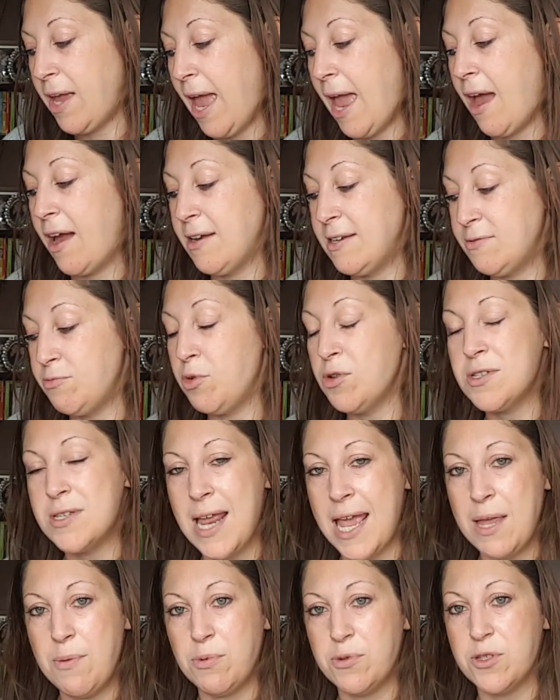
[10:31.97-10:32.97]
okay, I
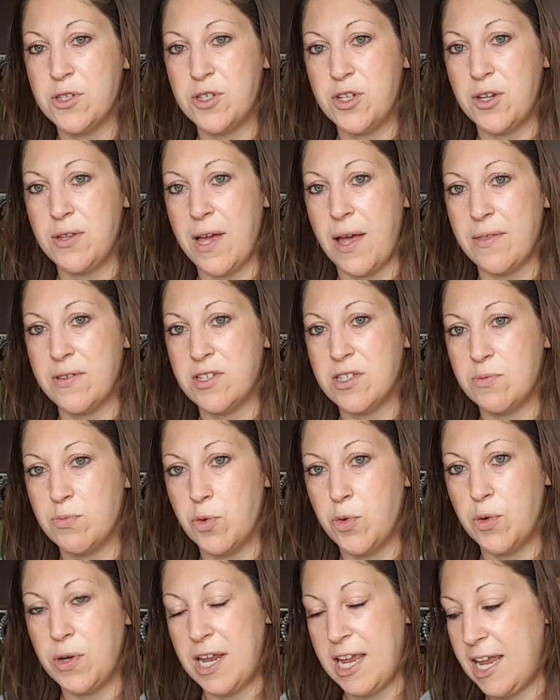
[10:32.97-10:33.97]
wasn't able to do that this
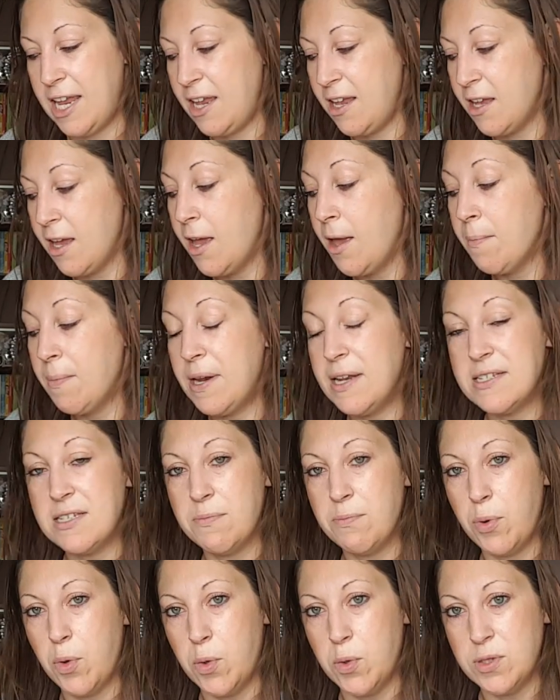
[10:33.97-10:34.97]
morning, but it's
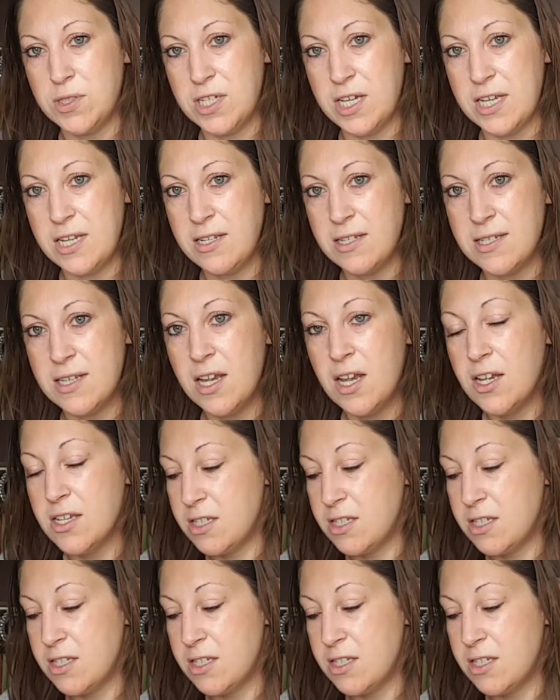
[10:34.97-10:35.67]
important,